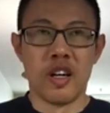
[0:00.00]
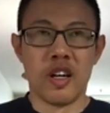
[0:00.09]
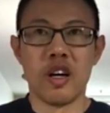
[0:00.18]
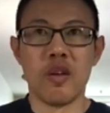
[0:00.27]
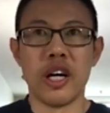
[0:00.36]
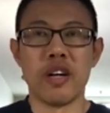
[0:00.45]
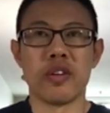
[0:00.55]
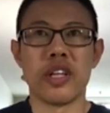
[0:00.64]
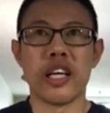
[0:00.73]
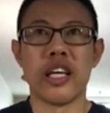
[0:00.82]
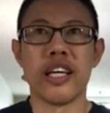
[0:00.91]
Well,
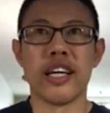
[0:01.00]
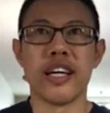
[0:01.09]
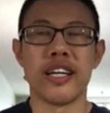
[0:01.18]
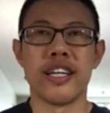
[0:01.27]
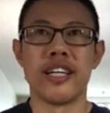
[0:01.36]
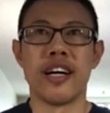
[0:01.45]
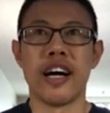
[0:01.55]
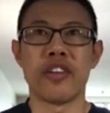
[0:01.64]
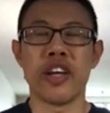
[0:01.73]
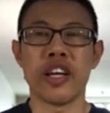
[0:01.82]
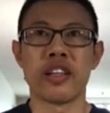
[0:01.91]
I
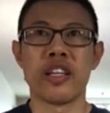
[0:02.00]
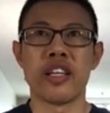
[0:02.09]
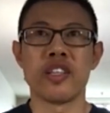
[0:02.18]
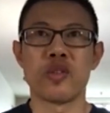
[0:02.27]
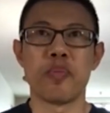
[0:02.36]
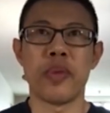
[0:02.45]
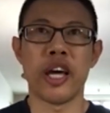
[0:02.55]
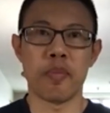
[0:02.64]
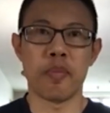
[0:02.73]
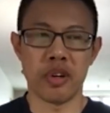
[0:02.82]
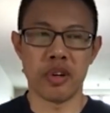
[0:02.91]
think this
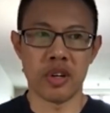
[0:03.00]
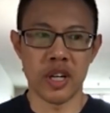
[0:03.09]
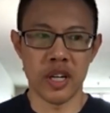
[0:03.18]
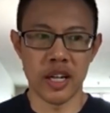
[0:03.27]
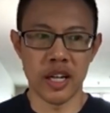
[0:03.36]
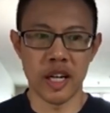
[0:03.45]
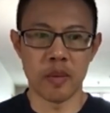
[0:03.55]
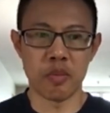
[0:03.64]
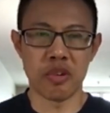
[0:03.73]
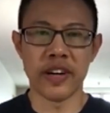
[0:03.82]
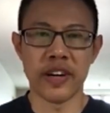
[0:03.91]
paper
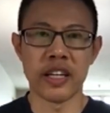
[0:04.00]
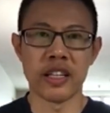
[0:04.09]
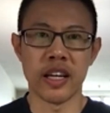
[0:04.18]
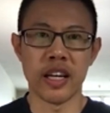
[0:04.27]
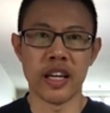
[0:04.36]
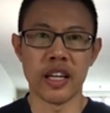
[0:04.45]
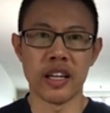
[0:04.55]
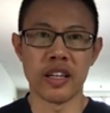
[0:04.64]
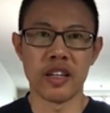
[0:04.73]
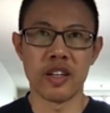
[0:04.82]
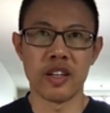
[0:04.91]
provided a
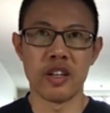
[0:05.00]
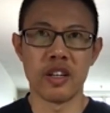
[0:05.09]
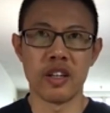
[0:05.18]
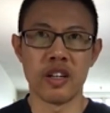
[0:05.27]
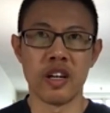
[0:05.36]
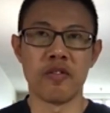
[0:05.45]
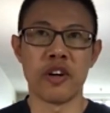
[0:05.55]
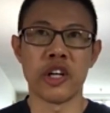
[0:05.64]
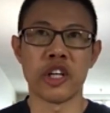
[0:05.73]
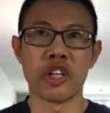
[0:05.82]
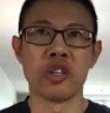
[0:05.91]
very
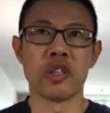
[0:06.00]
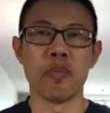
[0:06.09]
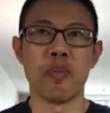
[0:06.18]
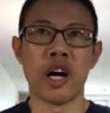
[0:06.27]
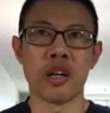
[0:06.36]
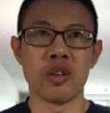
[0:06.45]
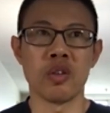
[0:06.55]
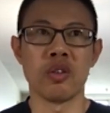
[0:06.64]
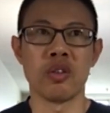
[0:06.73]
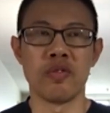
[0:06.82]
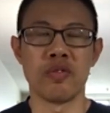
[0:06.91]
good model
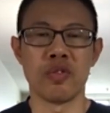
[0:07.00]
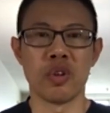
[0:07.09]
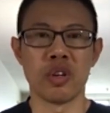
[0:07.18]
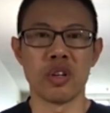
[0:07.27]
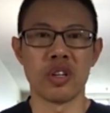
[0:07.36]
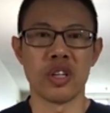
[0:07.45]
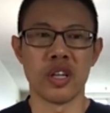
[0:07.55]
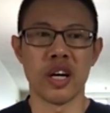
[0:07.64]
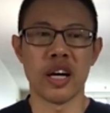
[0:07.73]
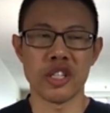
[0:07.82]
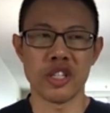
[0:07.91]
for
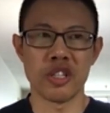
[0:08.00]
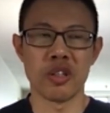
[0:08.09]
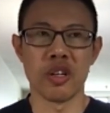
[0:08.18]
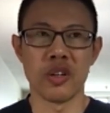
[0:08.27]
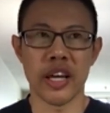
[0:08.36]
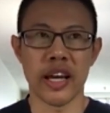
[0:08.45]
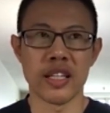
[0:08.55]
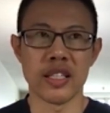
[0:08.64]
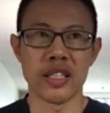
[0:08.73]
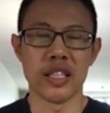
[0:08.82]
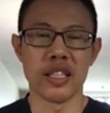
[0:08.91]
us to look
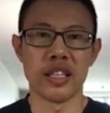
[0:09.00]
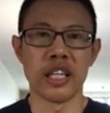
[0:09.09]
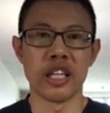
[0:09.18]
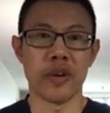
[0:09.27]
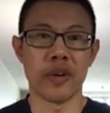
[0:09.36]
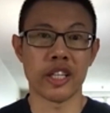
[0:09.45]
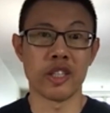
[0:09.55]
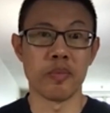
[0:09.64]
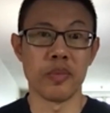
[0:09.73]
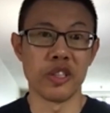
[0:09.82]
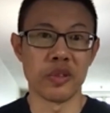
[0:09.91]
at the interaction
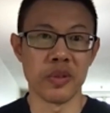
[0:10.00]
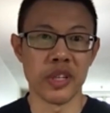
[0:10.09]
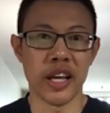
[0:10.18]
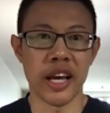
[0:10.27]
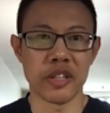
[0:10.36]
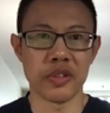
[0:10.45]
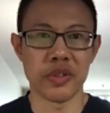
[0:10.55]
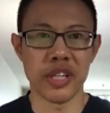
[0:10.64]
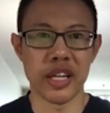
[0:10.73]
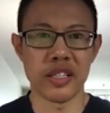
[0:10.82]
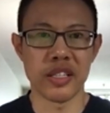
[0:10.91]
between the
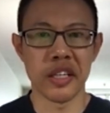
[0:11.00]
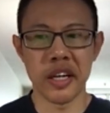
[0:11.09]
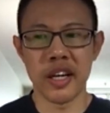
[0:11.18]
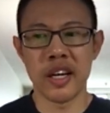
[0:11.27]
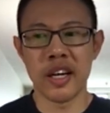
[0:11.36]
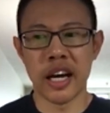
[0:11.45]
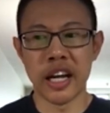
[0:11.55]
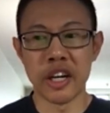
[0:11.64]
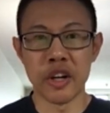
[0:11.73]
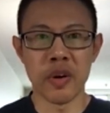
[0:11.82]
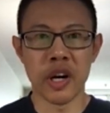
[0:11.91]
astrocytes and
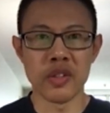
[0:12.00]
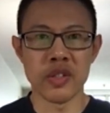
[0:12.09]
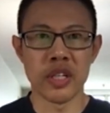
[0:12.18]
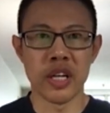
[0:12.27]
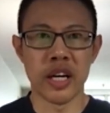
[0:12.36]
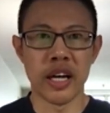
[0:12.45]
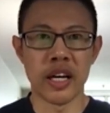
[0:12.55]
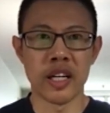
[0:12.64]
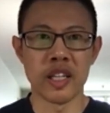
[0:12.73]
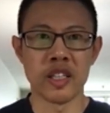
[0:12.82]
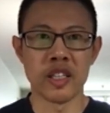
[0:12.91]
neurons,
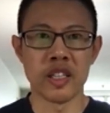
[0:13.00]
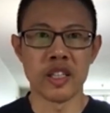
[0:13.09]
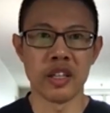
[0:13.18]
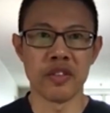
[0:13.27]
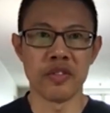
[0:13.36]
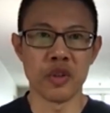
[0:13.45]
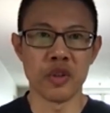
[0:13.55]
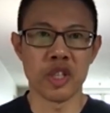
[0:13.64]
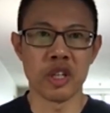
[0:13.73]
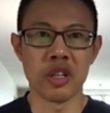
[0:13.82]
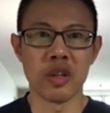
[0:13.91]
and in the
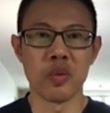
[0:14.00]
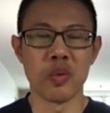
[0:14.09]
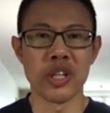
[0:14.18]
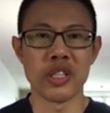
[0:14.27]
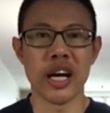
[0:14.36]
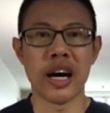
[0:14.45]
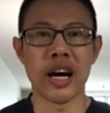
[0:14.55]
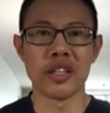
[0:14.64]
future with other